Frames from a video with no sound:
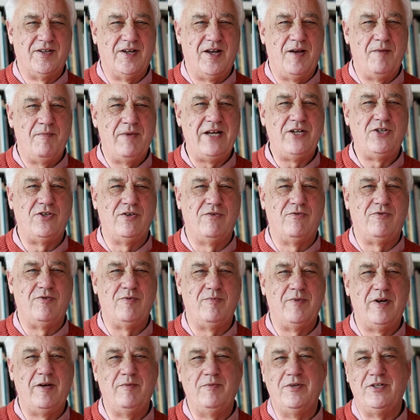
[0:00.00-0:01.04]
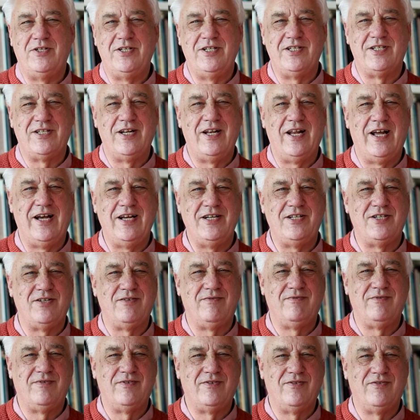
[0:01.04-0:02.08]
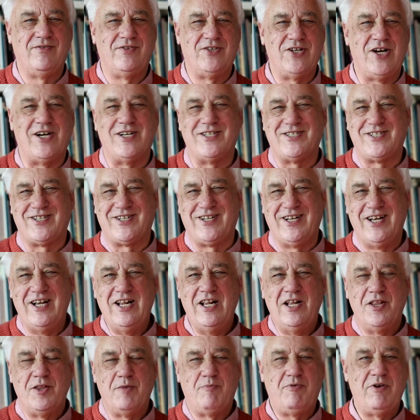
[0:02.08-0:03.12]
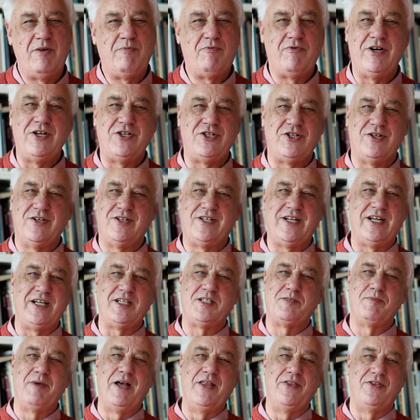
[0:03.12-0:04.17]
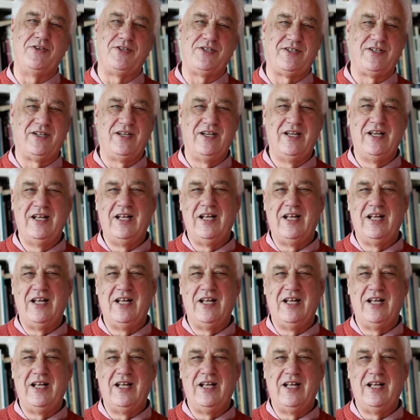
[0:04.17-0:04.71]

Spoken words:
imagine for a moment it's a light task. The preparation takes months.